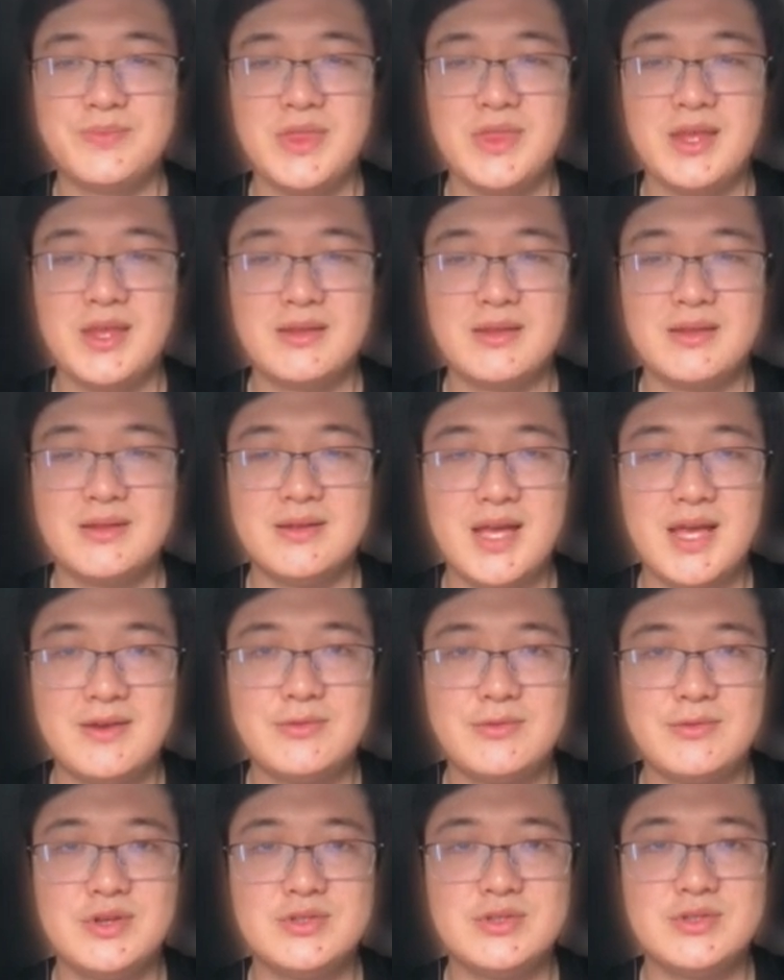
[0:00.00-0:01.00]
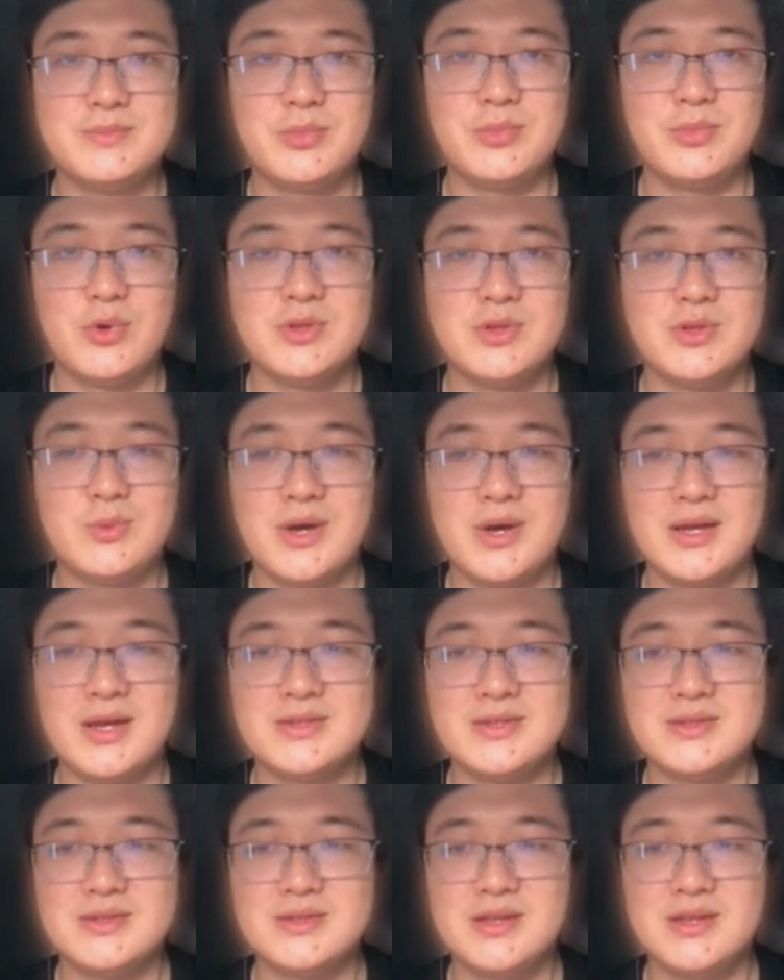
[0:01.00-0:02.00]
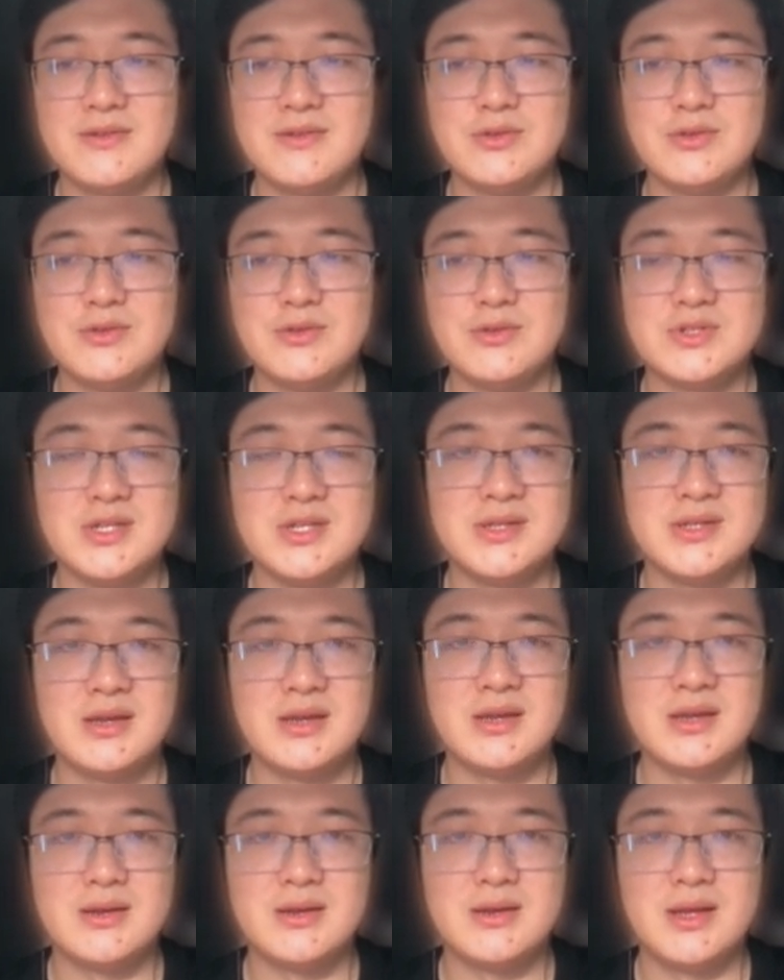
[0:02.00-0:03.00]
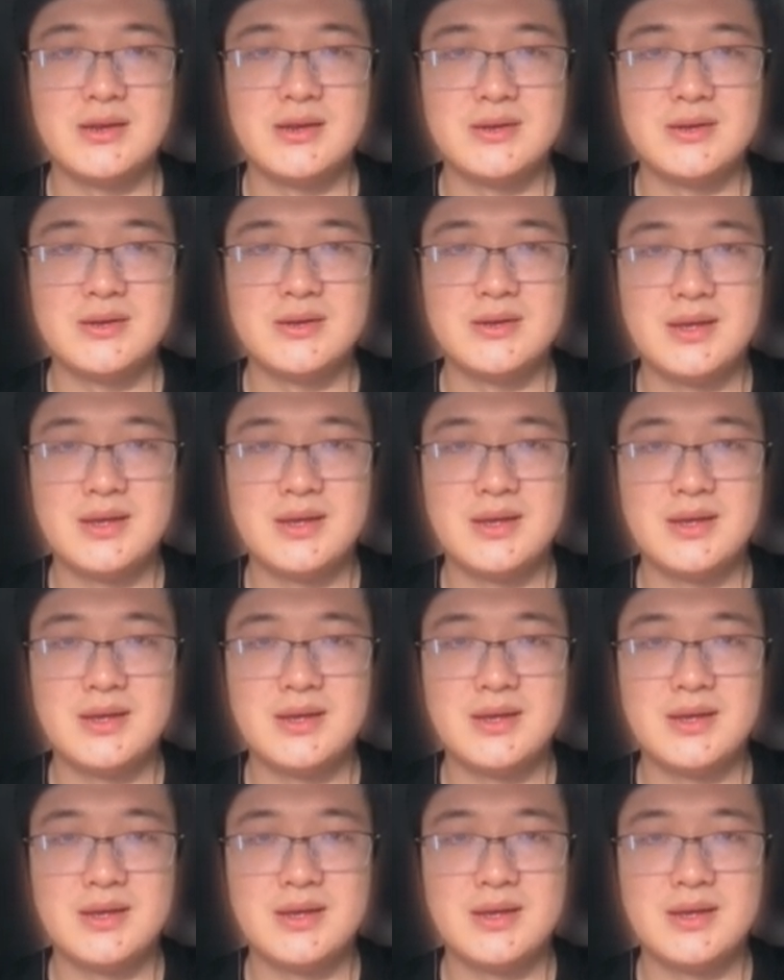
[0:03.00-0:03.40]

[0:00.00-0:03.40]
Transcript: and leverage point-wise convolution layer